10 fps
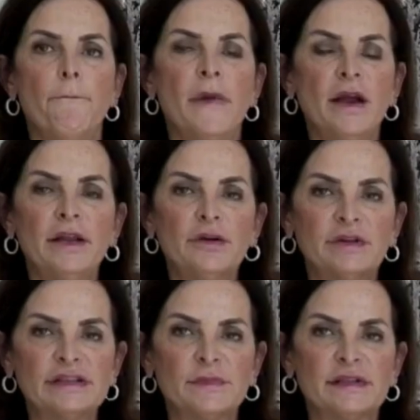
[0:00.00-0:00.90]
Merry
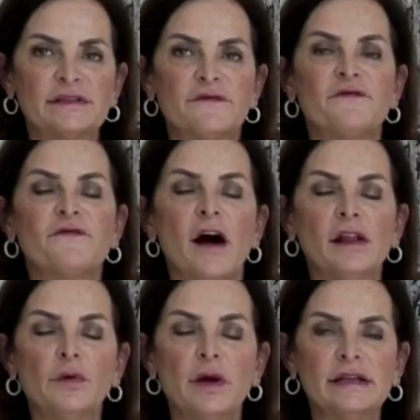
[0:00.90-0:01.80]
Christmas.
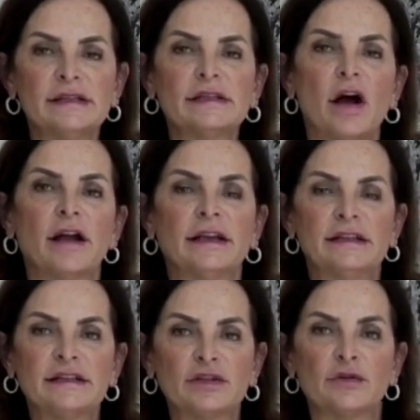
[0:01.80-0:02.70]
Follow us on
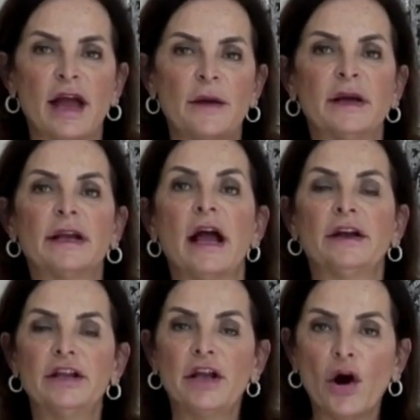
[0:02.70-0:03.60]
Instagram at
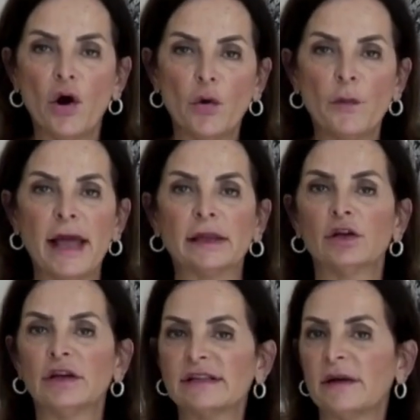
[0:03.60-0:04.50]
Irony Home and
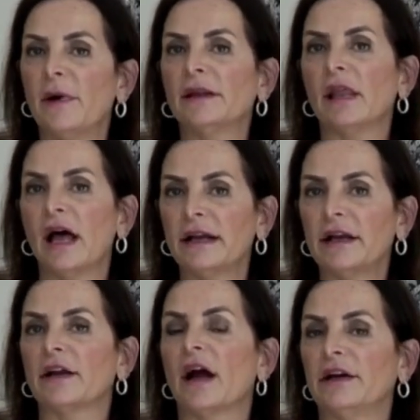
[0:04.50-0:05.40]
look us up online
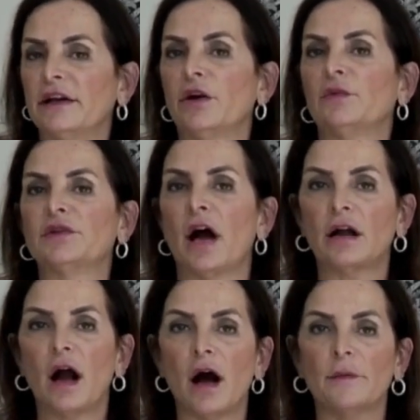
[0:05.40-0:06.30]
at
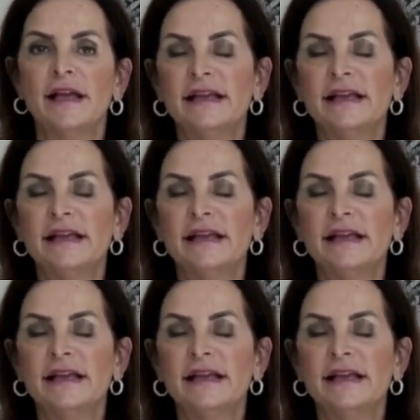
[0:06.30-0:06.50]
ironyhome.com.